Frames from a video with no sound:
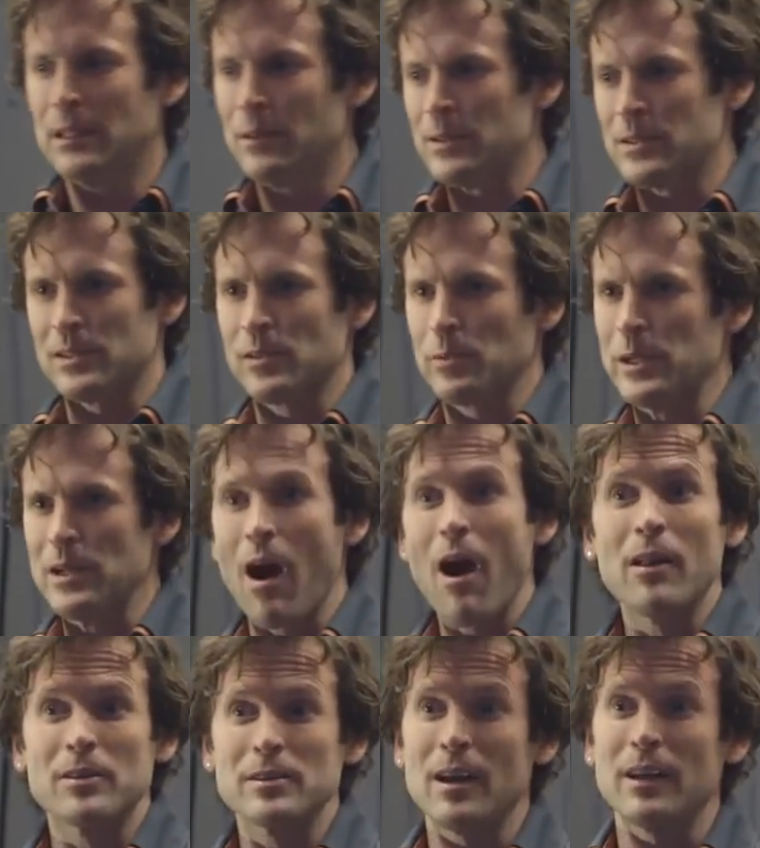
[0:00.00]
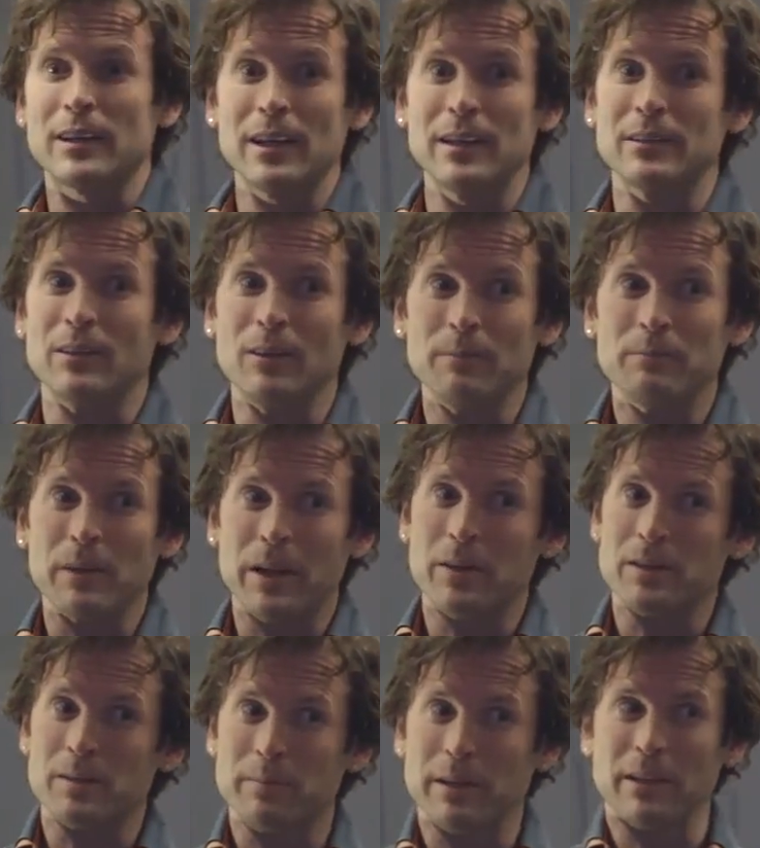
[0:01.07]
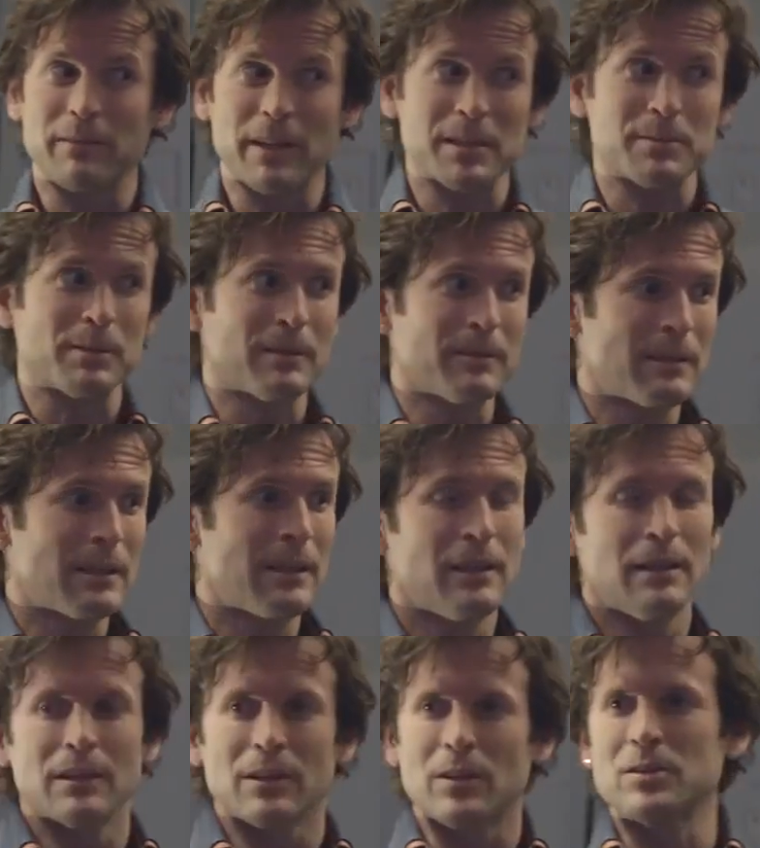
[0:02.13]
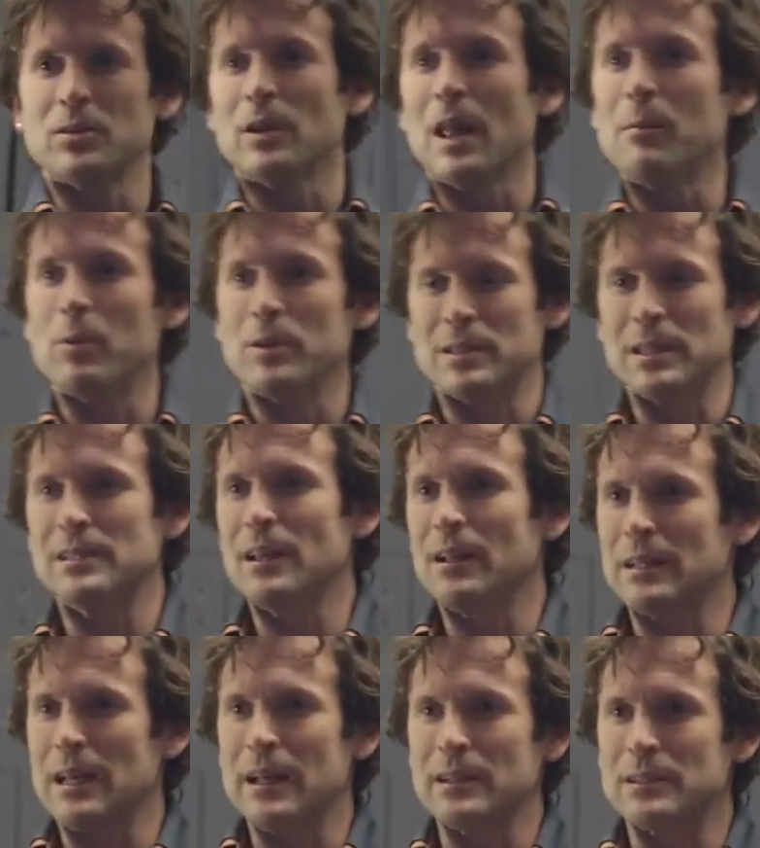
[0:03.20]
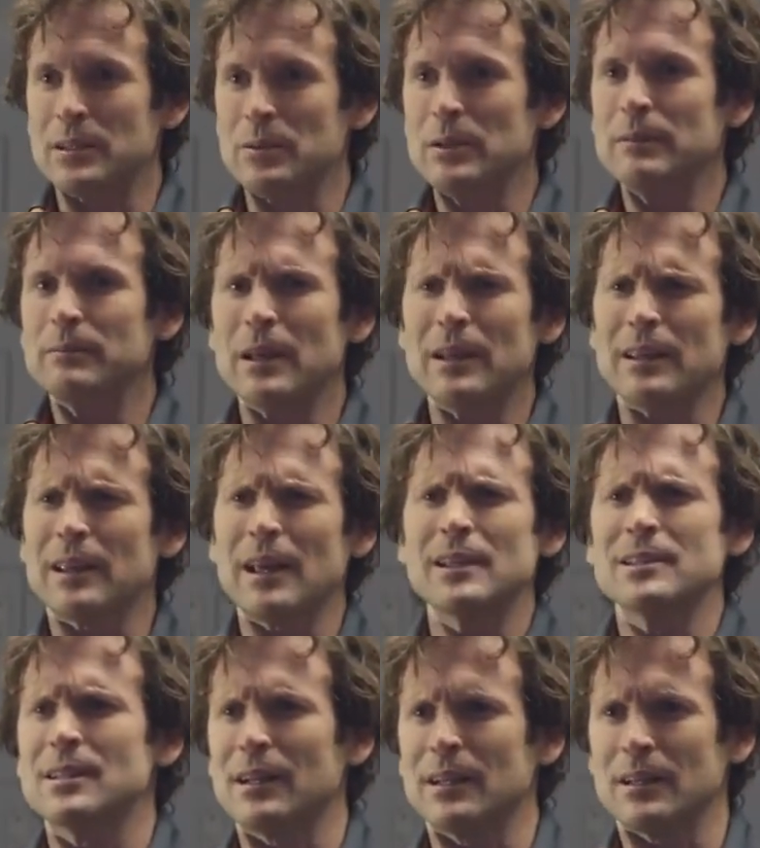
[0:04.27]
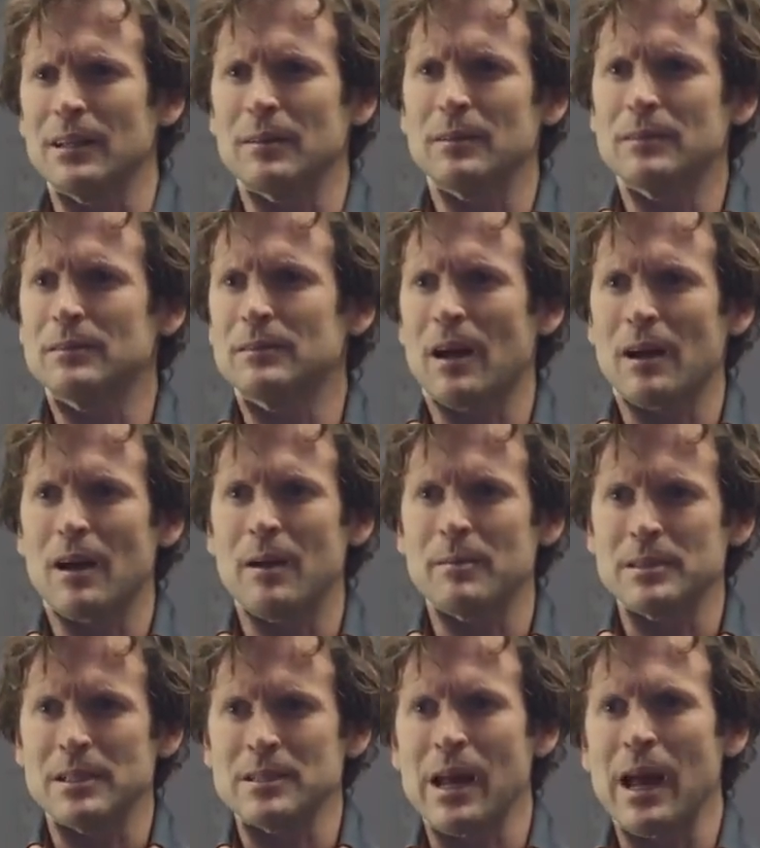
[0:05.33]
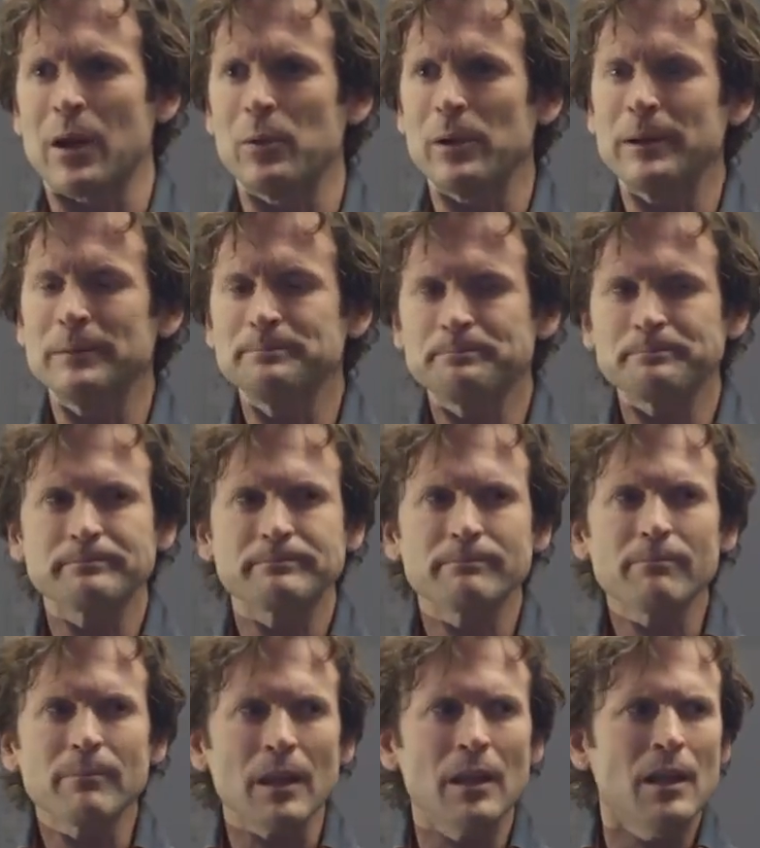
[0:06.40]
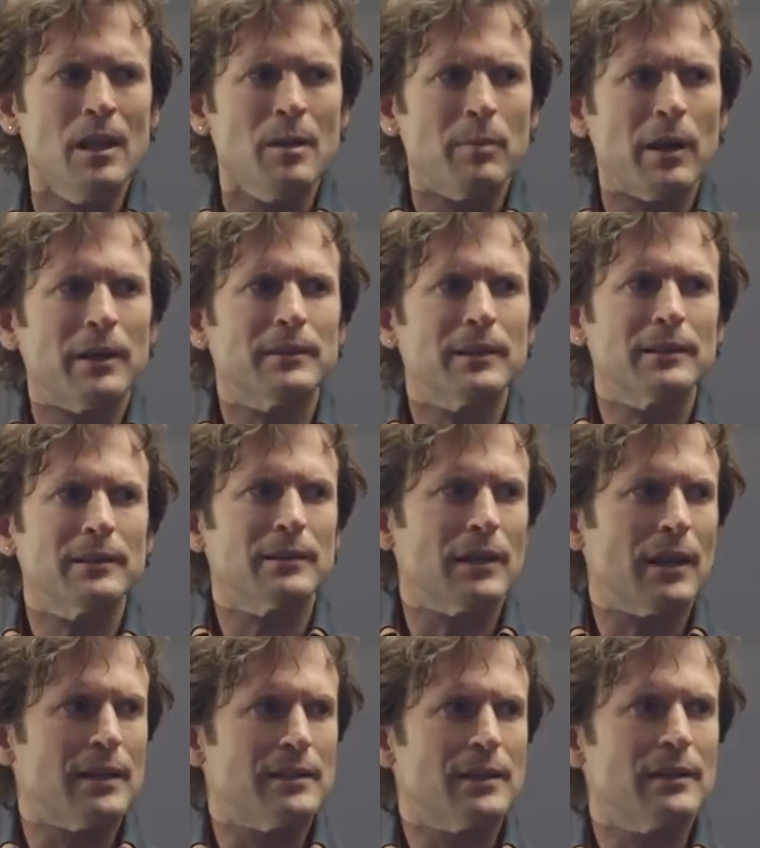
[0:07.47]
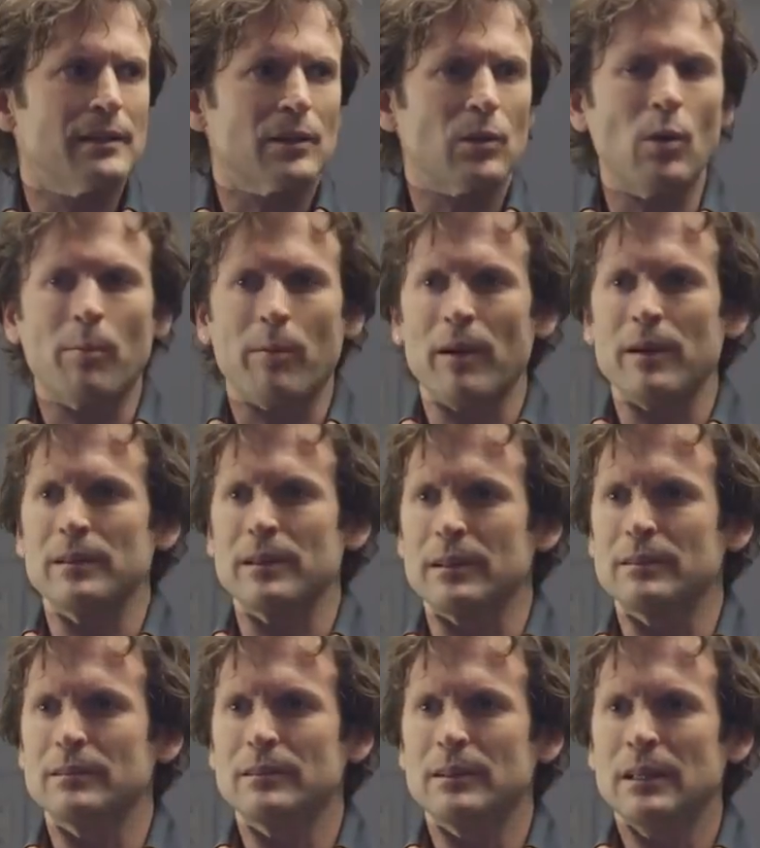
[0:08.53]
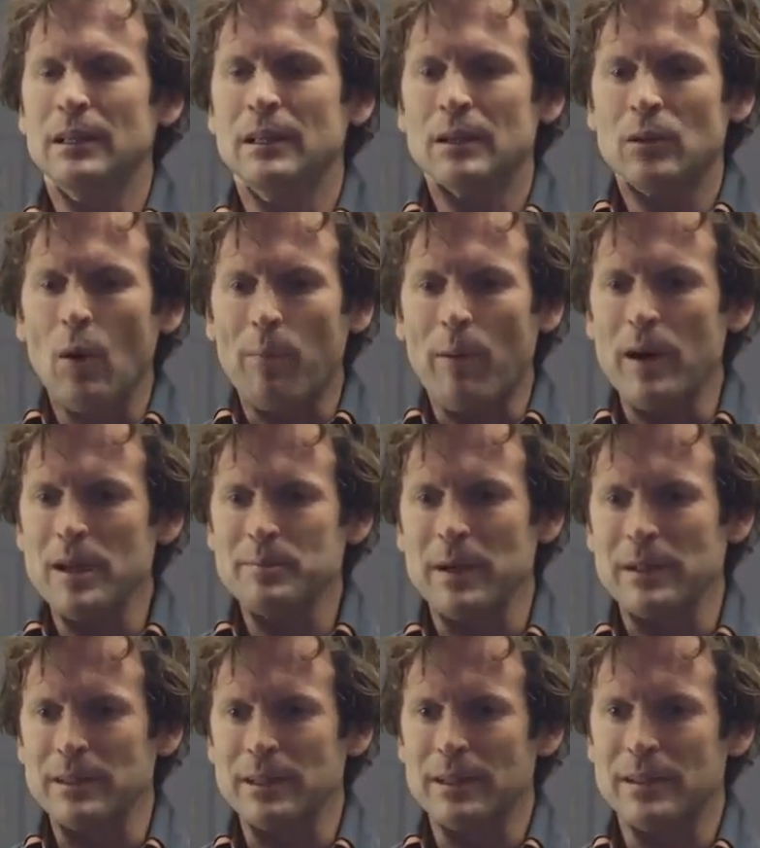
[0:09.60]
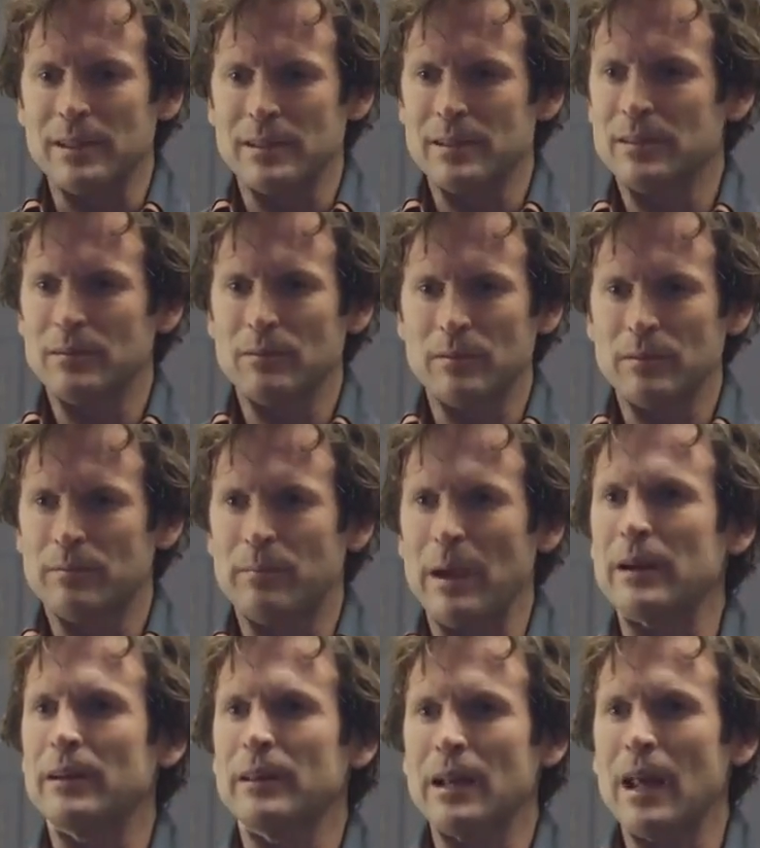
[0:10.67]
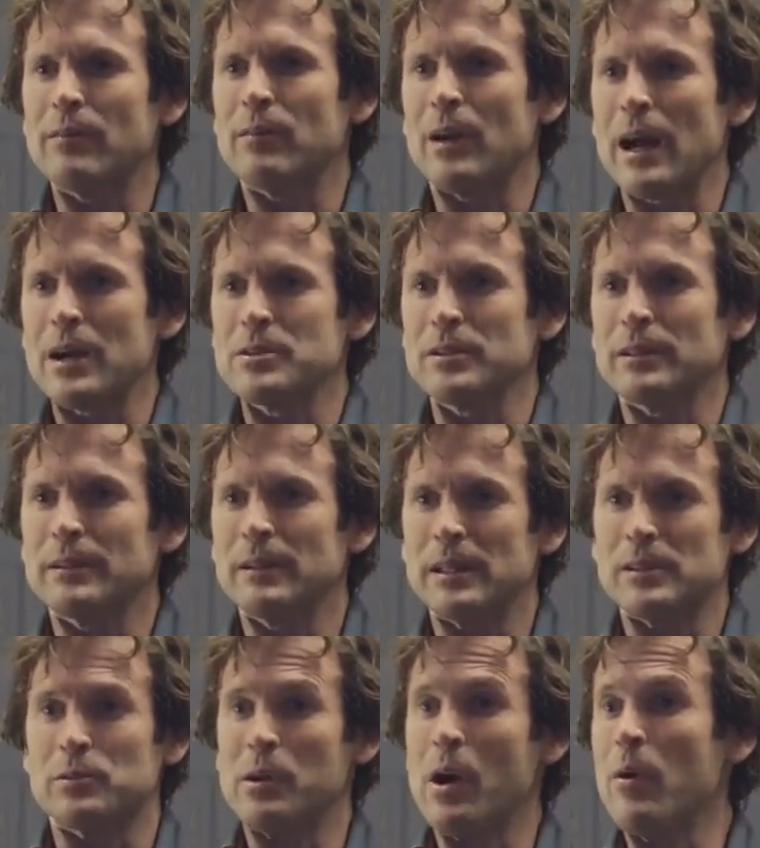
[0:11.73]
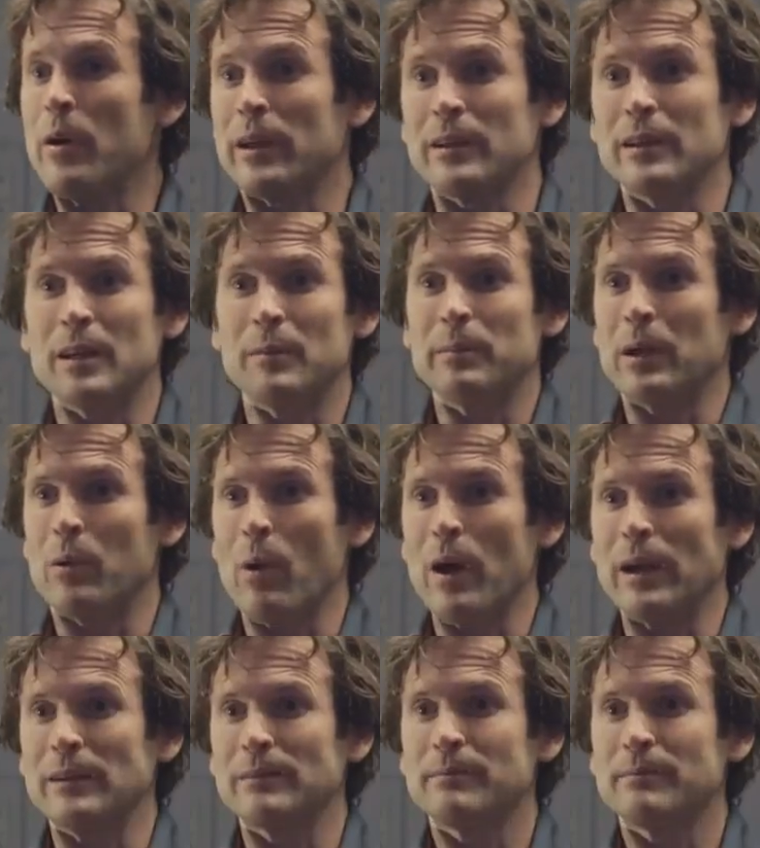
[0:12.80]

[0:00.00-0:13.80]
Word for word: which is $3 on Kindle, I know it's a big investment, goes into a lot more detail on how to do it, in the case study, the .com slash Acquia. But I think that the idea that cold, that cold prospecting is better than ever, actually. It's growing in a big way.